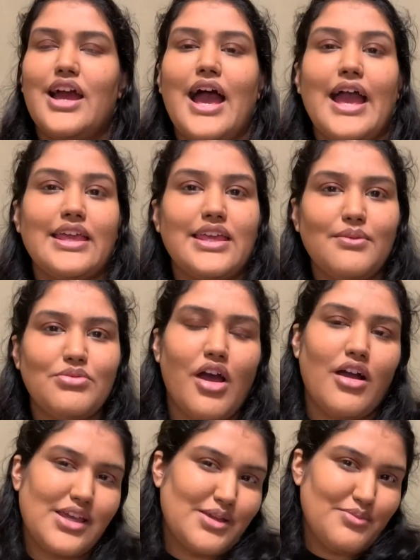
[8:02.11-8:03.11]
I keep
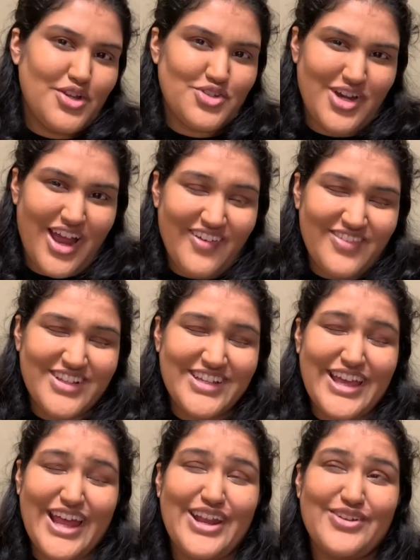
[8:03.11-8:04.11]
talking about traveling,
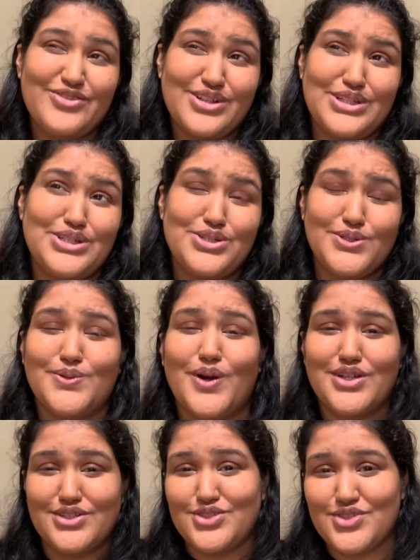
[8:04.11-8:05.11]
and I really do
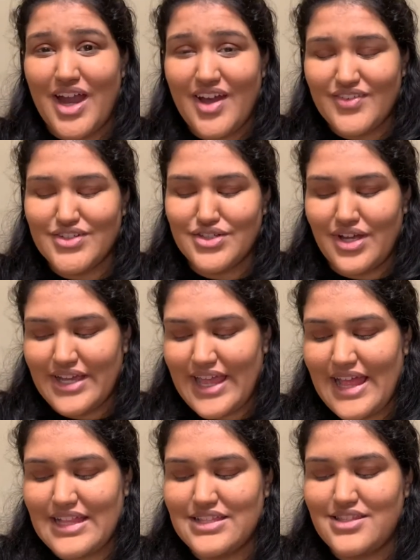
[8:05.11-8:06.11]
want to travel
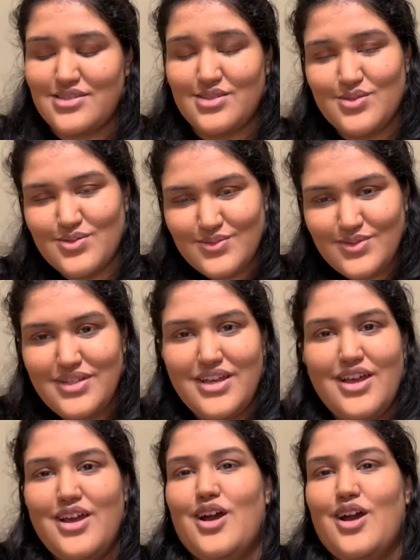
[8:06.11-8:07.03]
again soon.